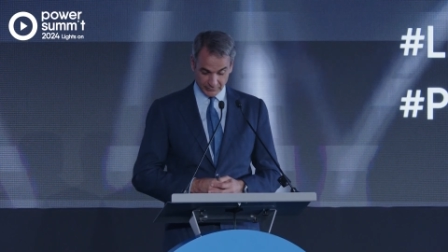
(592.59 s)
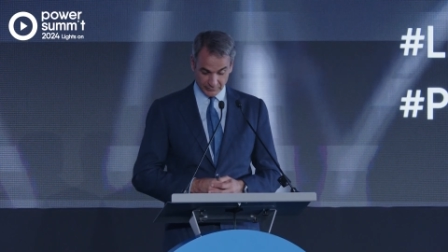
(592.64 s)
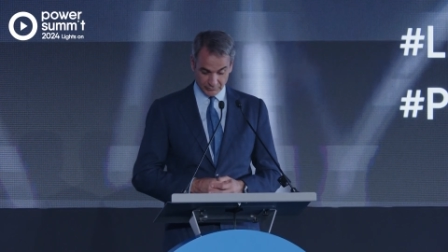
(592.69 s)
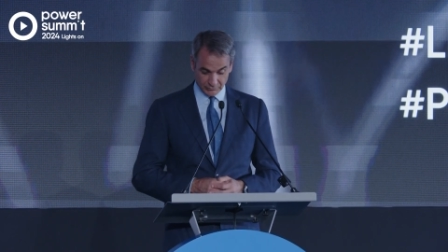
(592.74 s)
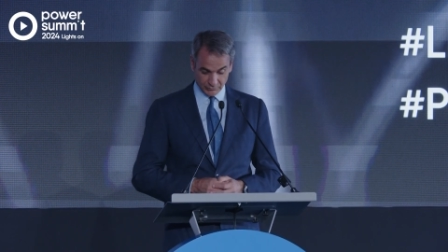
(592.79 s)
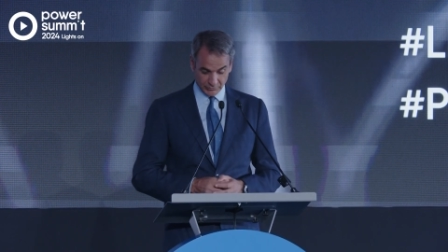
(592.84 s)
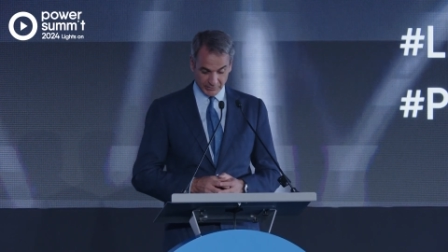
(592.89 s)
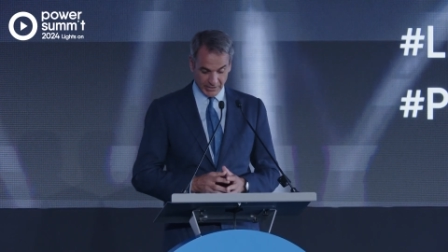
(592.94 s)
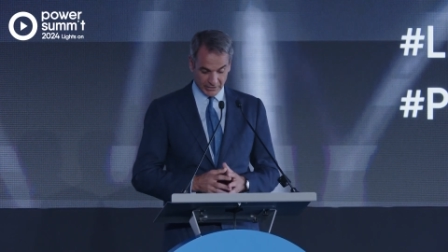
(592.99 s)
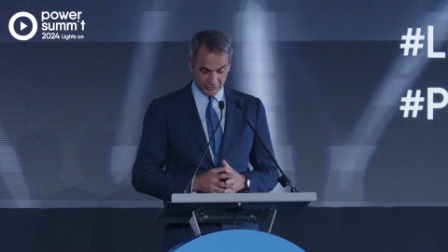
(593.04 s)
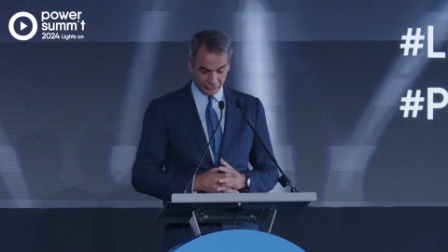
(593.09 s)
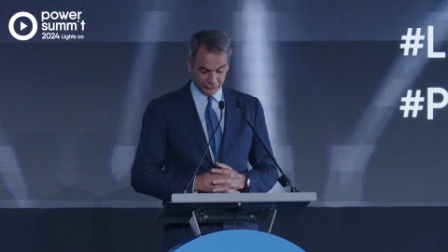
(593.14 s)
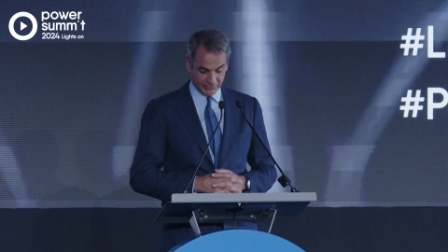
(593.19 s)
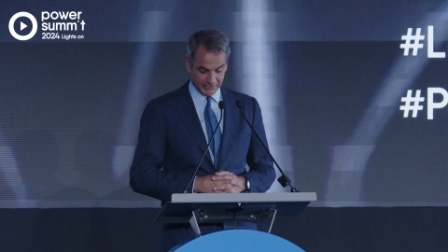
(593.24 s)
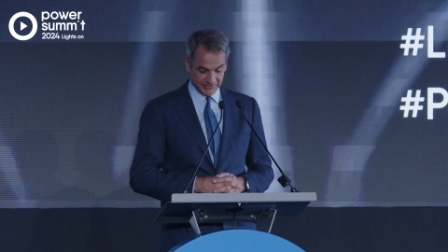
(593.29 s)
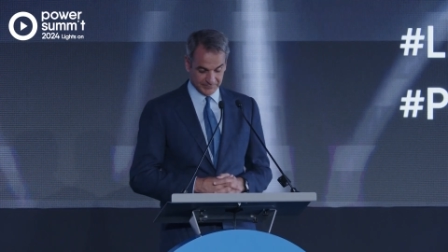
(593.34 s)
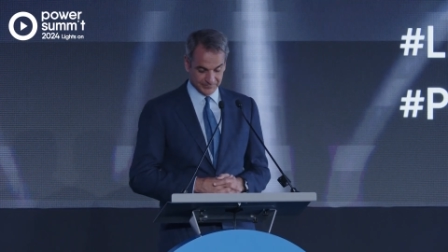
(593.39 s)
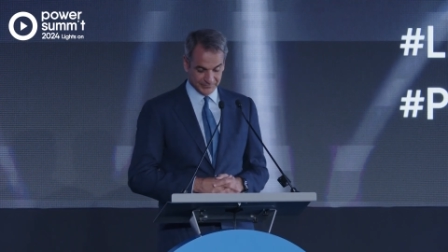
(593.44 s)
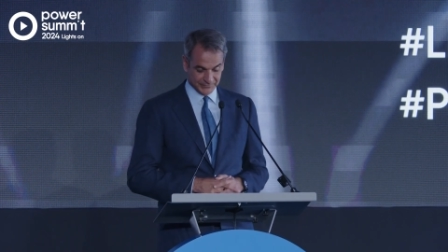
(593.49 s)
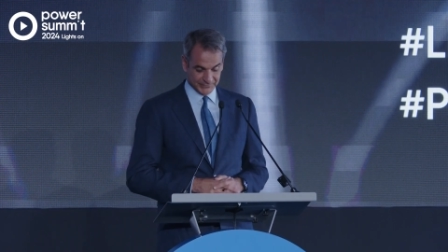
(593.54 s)
We actually
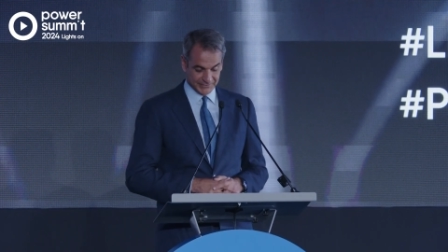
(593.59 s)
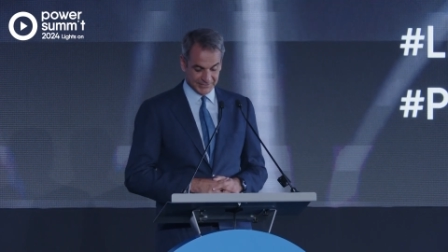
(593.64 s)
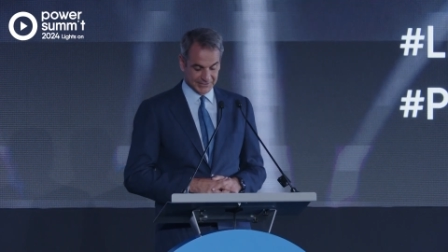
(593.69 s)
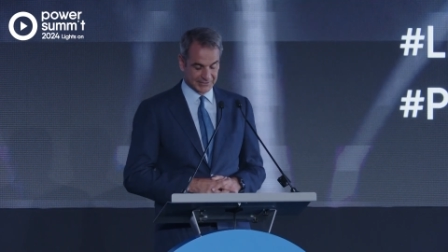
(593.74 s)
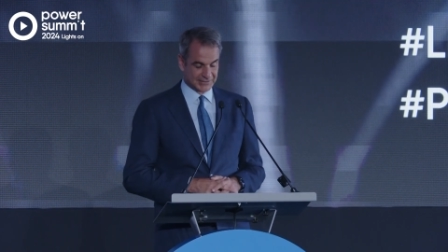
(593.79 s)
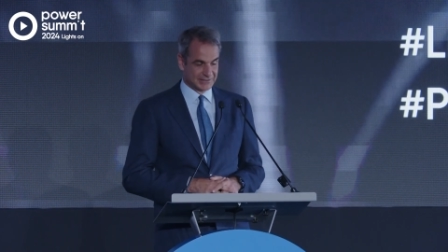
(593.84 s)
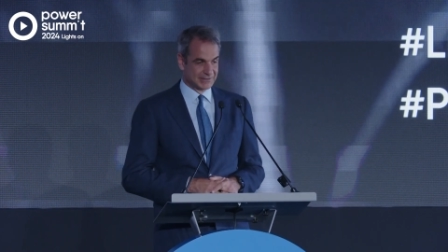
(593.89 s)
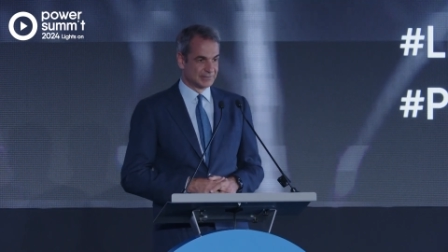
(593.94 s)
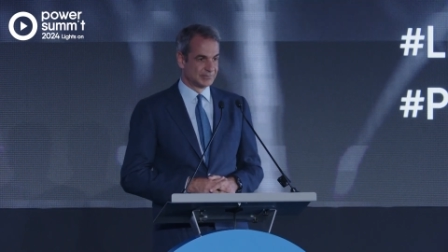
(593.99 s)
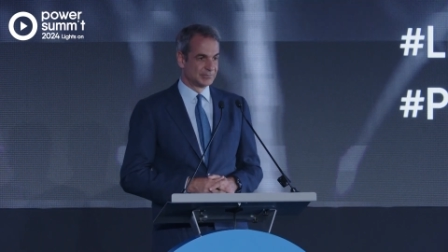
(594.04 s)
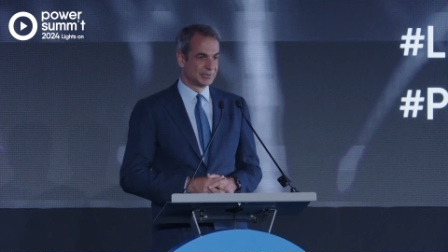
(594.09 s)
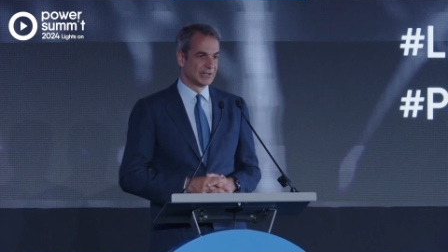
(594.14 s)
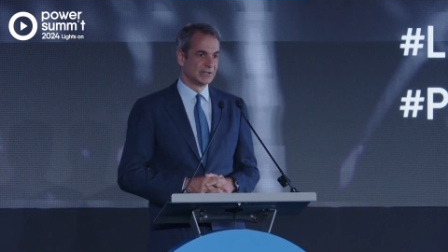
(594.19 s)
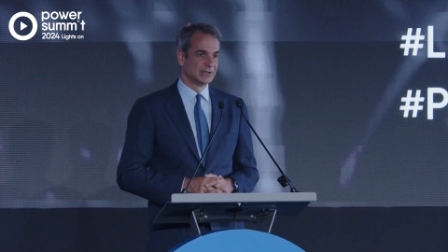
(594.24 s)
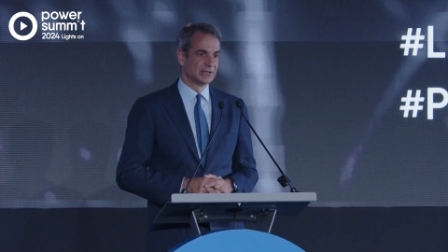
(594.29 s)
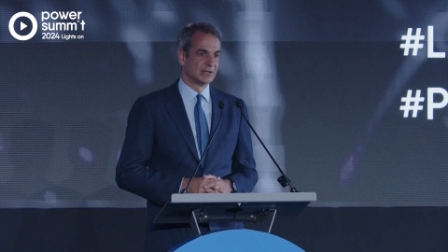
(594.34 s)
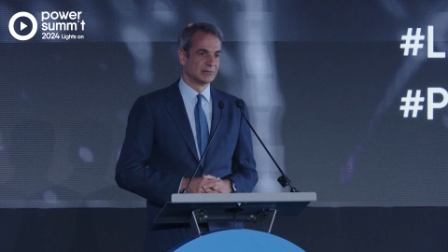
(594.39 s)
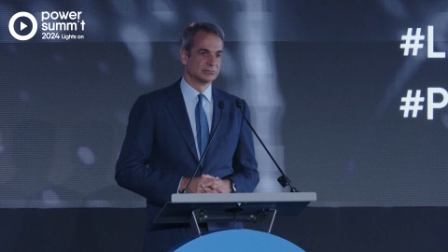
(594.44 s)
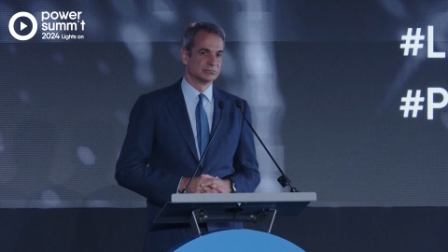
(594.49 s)
played